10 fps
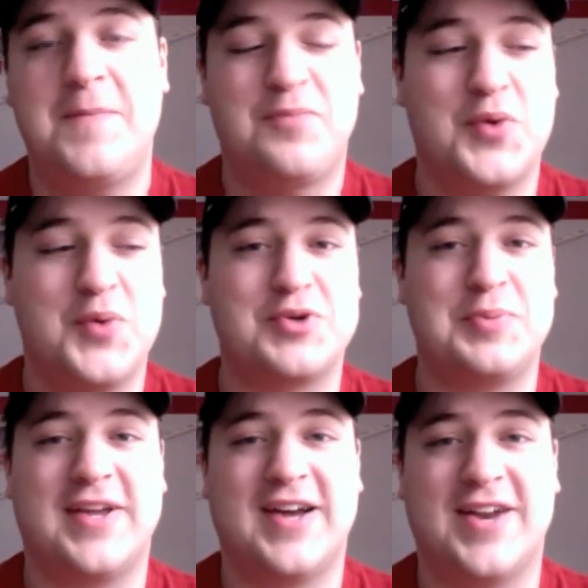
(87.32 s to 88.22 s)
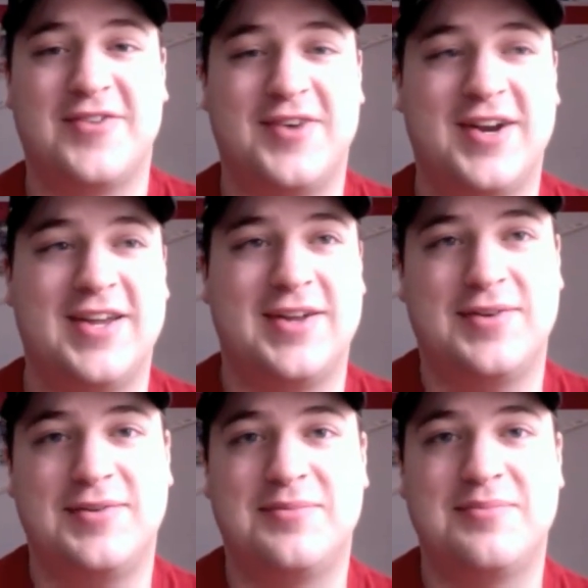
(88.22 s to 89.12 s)
which would be kind of funny
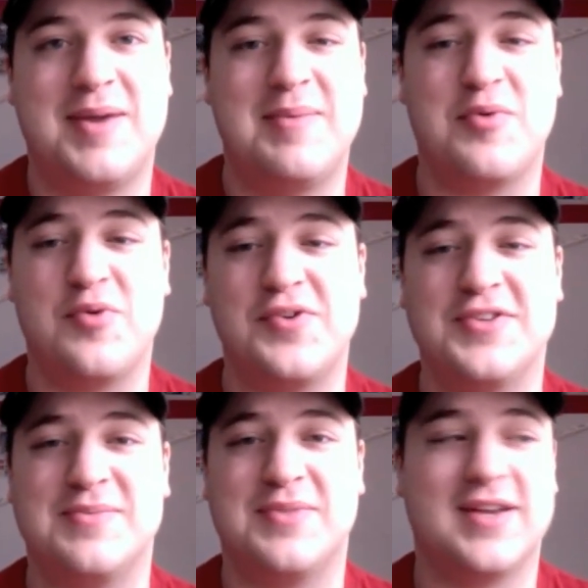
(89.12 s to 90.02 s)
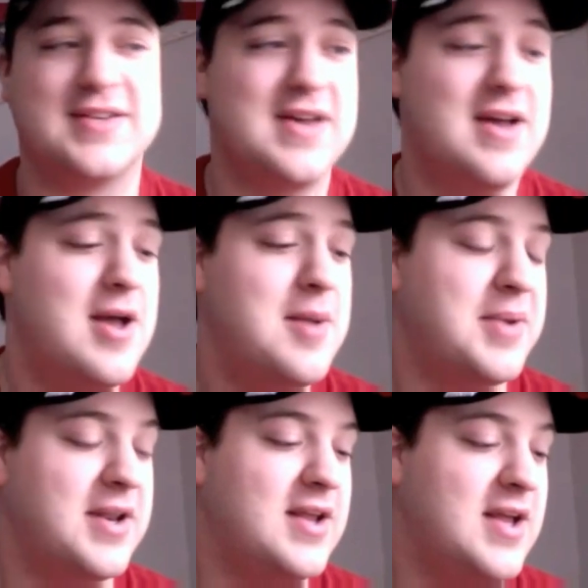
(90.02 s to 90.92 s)
and maybe ruin some things.
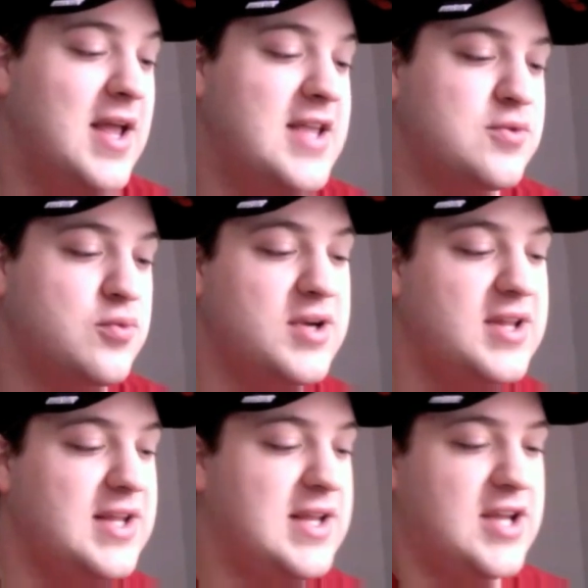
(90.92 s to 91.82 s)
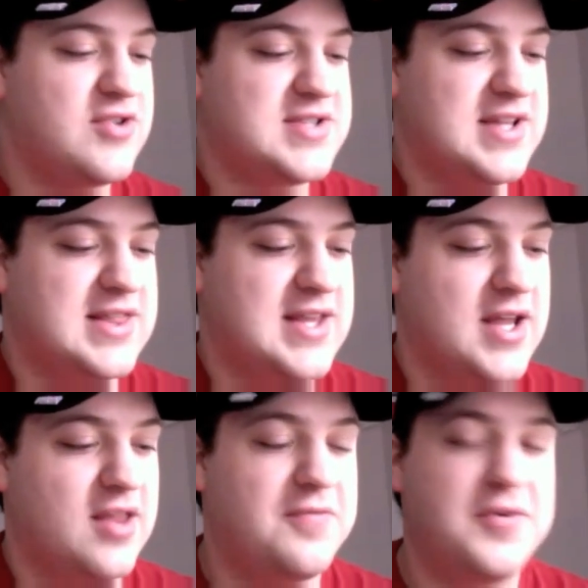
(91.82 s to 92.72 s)
But it's a really interesting thing.
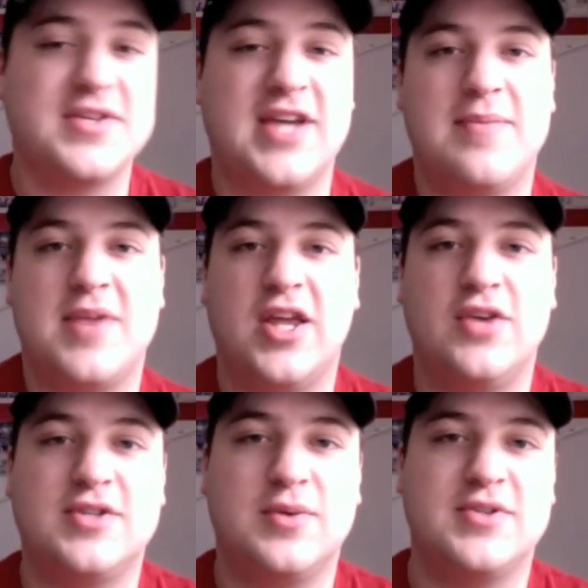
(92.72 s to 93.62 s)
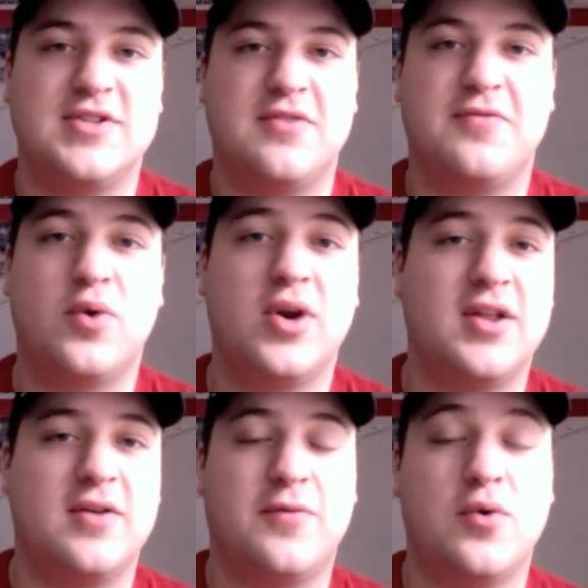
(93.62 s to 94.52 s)
And the first game that I used it was the
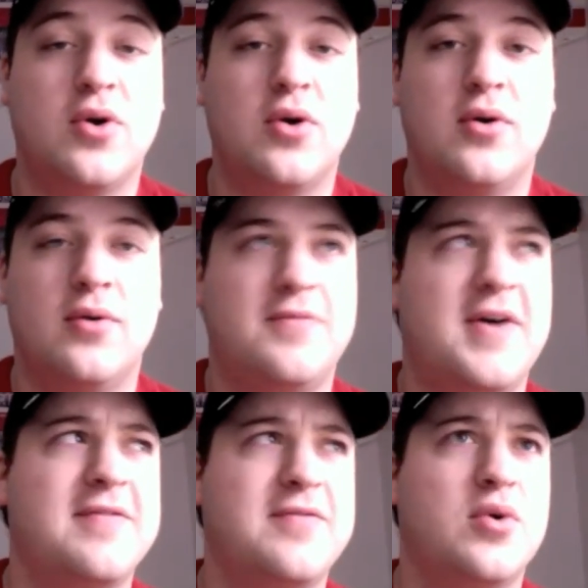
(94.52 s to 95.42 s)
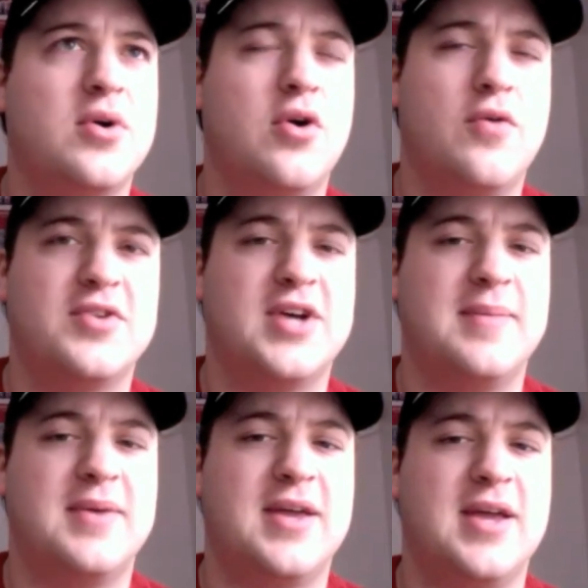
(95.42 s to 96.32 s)
5-4
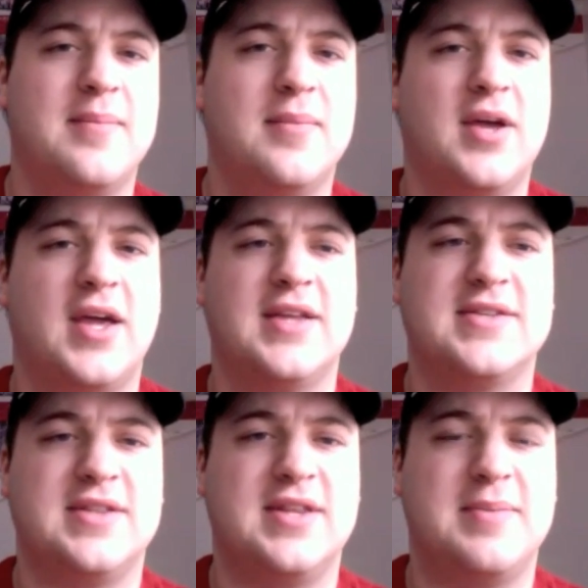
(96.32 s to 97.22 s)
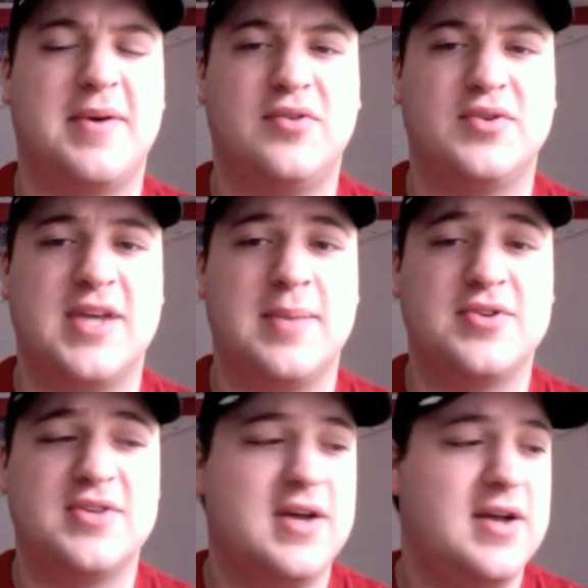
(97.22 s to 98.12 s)
overtime game against the Buffalo
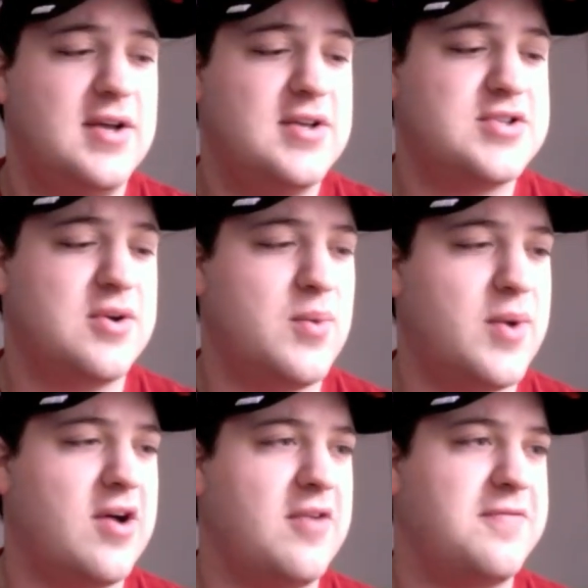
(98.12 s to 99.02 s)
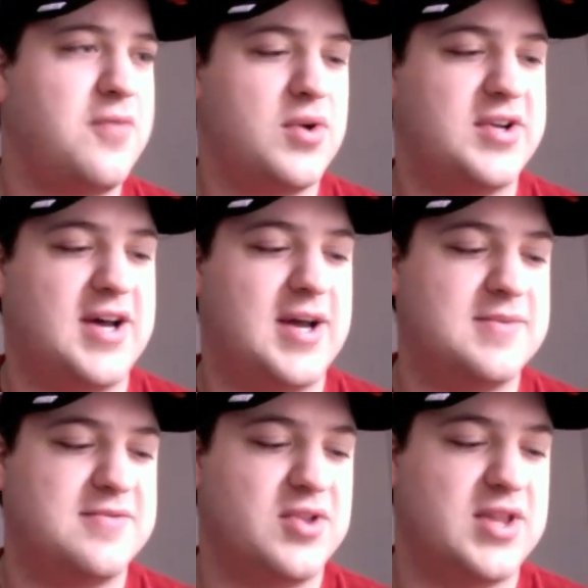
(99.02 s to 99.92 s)
Sabres. So it went off 4 times
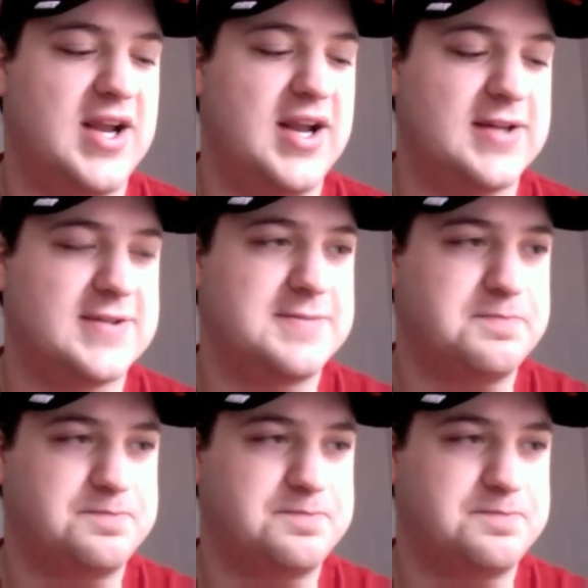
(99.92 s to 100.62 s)
for the Canadians,